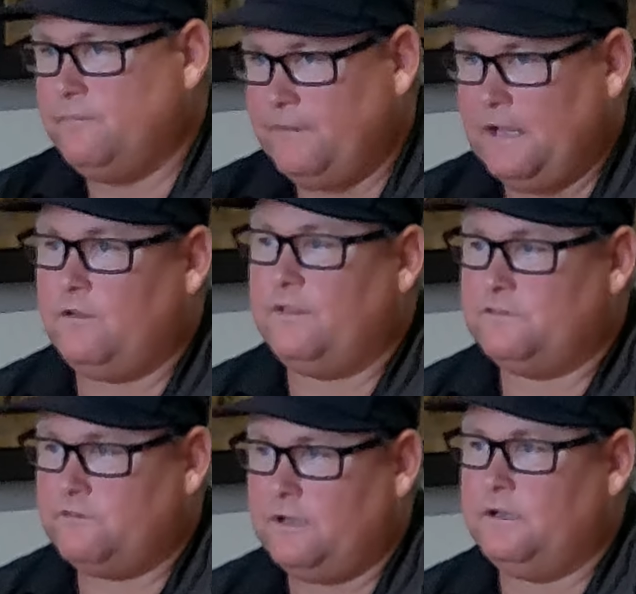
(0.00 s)
Now
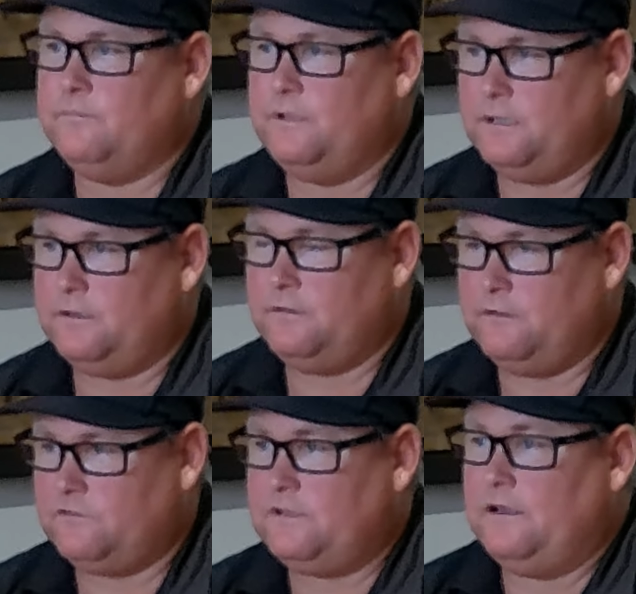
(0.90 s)
that's kind of
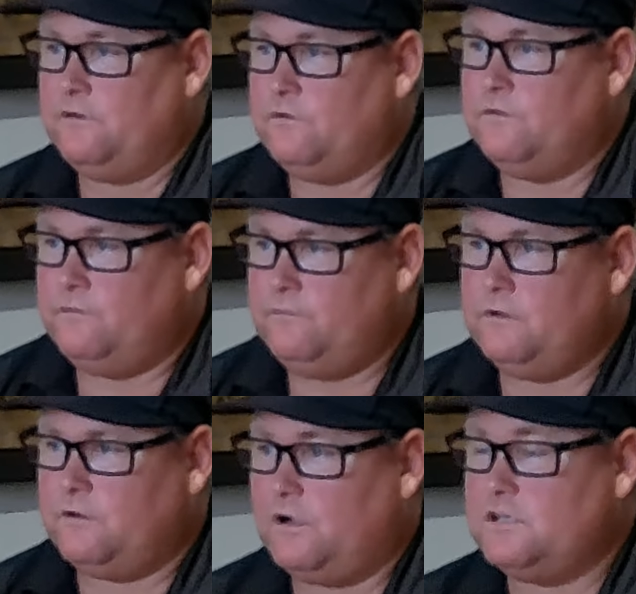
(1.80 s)
the standard
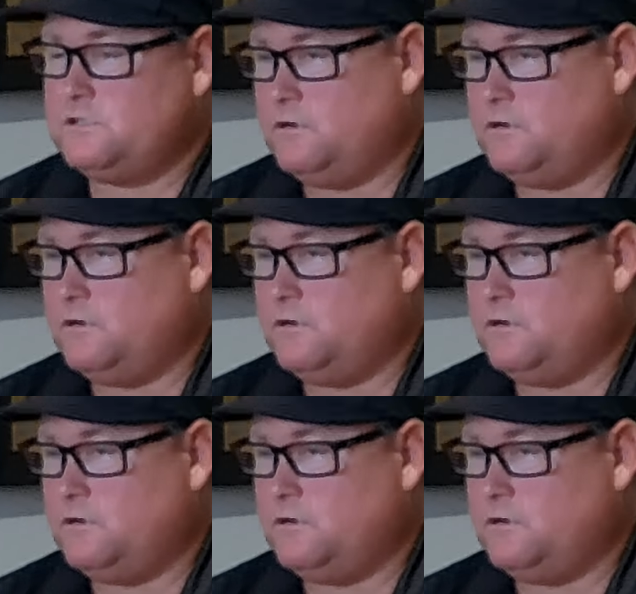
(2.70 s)
across our